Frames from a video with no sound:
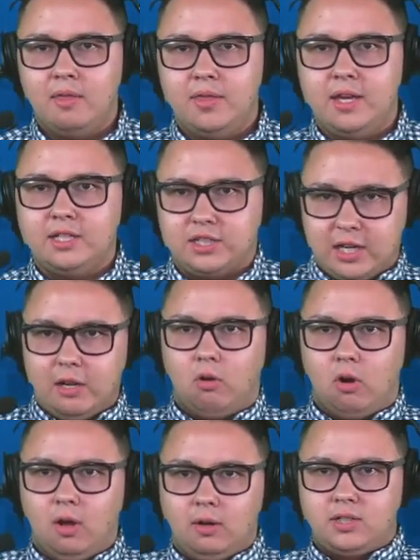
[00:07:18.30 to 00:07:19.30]
the
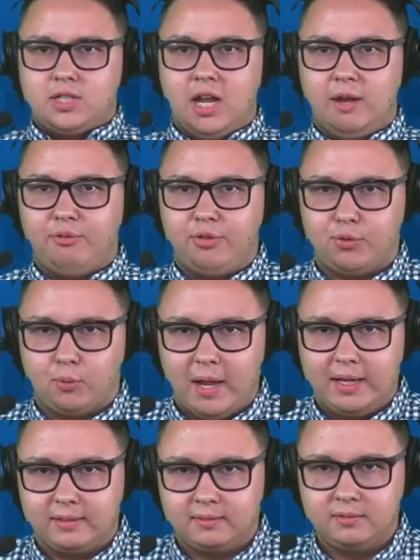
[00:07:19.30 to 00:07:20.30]
Seahawks have
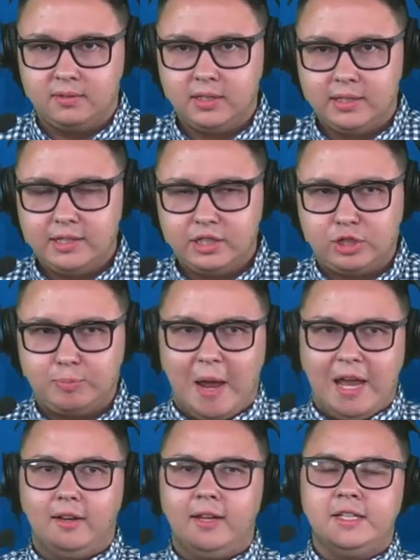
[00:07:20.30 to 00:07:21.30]
threatened
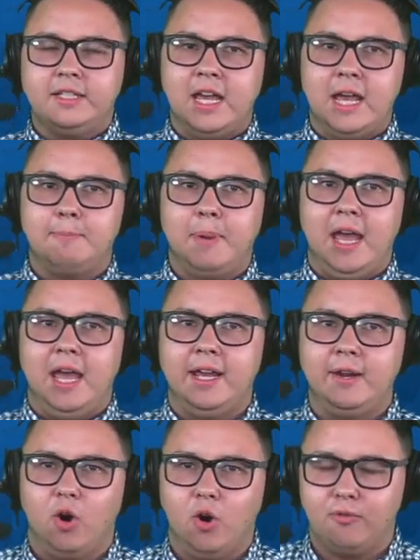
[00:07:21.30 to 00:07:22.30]
Smiley's
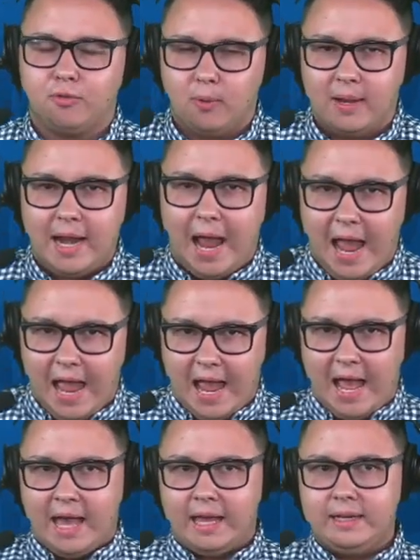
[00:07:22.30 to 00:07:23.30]
campaign over an
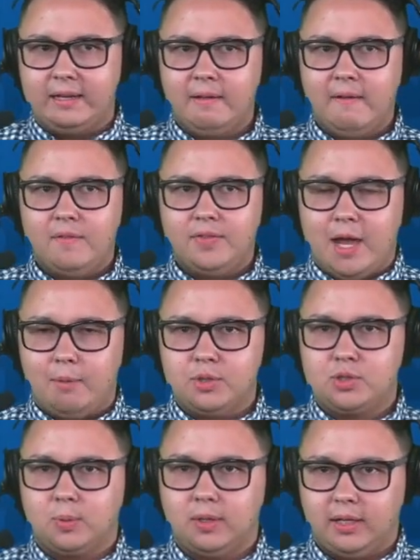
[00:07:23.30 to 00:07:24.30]
ad that
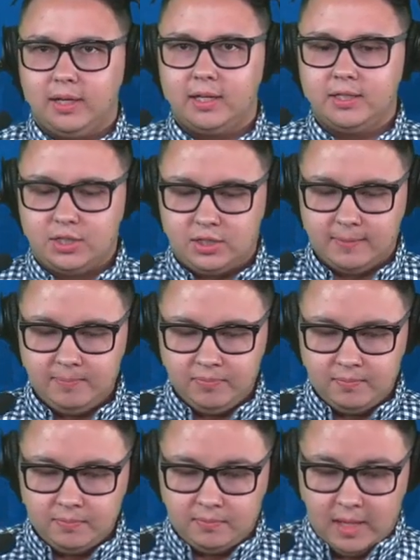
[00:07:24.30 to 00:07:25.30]
was released
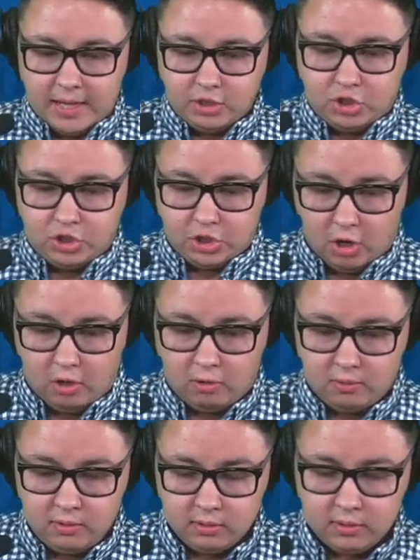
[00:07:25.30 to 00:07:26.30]
that
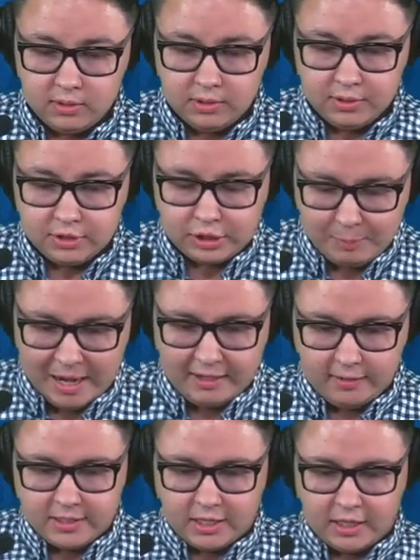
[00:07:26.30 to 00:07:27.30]
showed
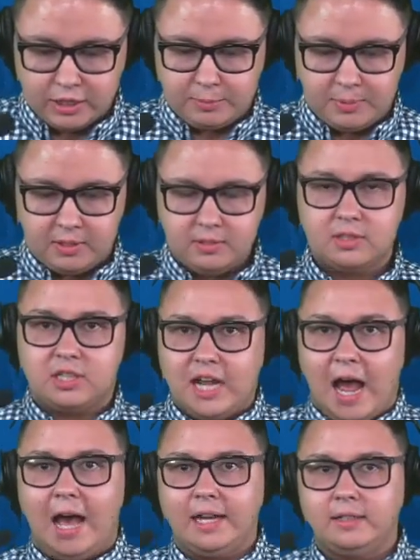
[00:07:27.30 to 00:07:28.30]
Smiley's husband,
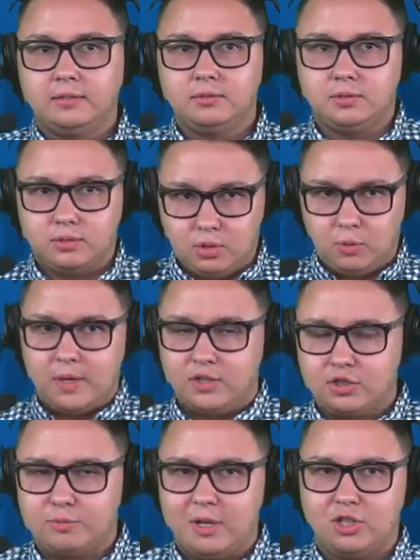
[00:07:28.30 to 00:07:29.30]
Scott, who we
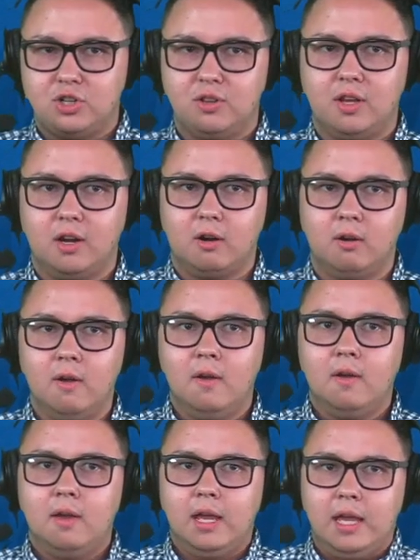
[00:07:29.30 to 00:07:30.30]
just mentioned there,
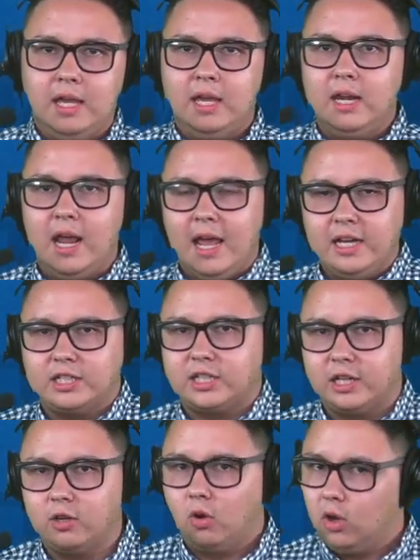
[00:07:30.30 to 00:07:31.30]
in a
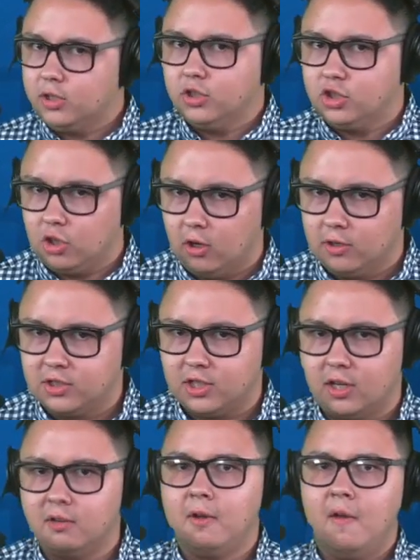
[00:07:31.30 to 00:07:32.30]
Seahawks
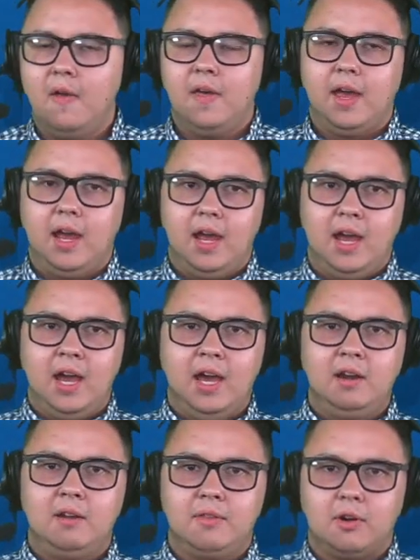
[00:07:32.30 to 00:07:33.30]
jersey.
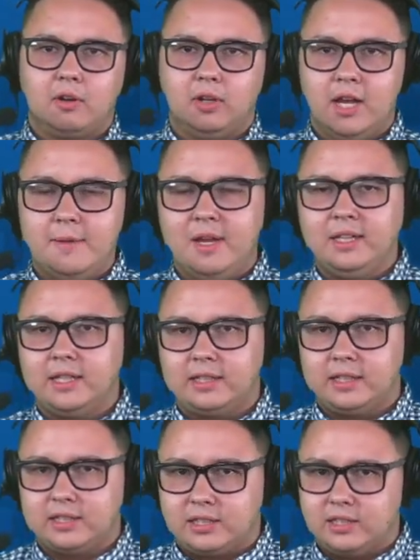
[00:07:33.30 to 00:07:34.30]
And they're claiming that
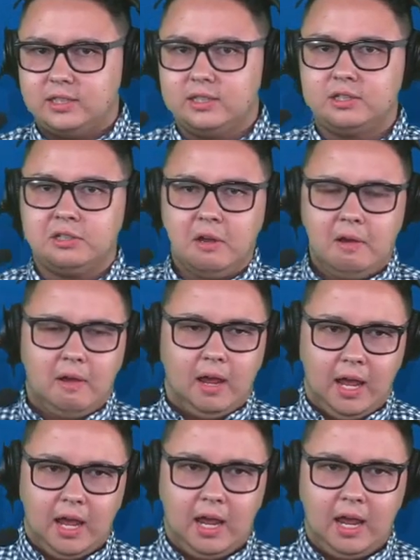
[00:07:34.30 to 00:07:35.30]
this is
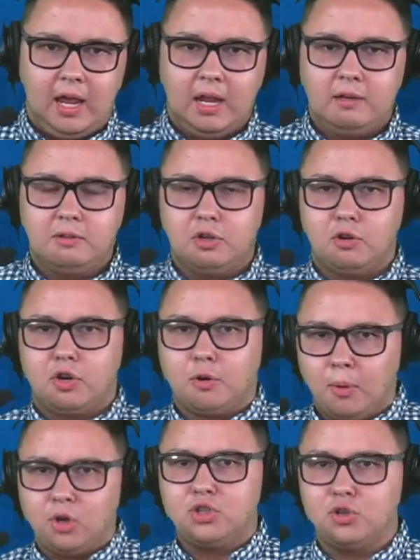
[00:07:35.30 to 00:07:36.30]
a, you know,
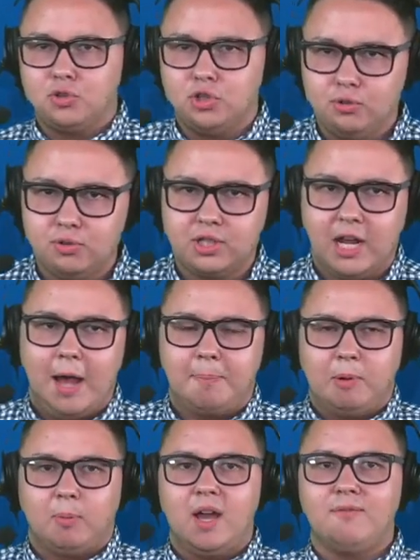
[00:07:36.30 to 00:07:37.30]
commercial use
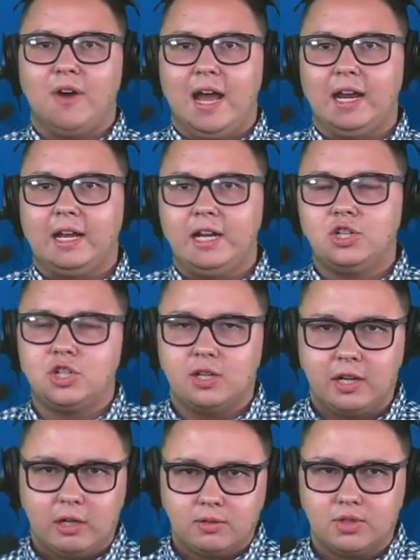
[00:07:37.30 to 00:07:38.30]
copyright violation.
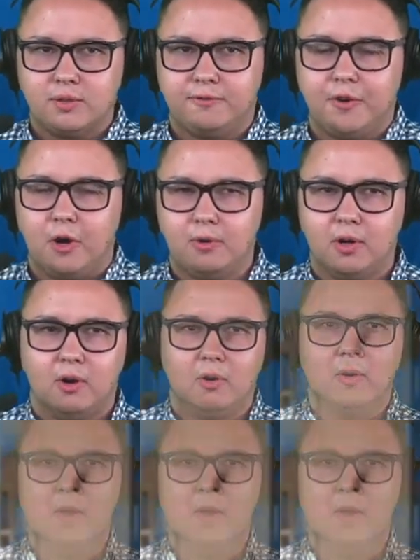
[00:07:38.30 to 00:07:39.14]
Here's the photo